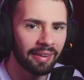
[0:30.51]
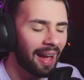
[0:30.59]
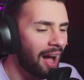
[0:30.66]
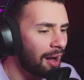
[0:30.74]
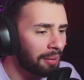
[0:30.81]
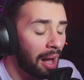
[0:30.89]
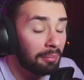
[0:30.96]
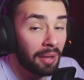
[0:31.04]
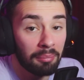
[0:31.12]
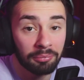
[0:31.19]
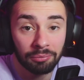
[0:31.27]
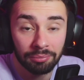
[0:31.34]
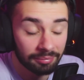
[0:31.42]

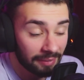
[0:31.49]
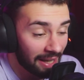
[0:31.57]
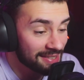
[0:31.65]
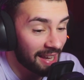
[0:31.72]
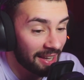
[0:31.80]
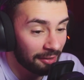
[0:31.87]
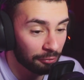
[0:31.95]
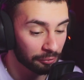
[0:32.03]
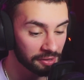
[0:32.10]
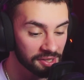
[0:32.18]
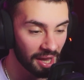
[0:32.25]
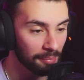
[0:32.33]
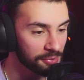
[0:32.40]
I'm excited for
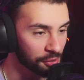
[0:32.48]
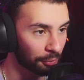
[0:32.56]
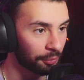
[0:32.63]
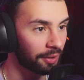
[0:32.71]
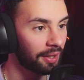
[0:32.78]
this episode.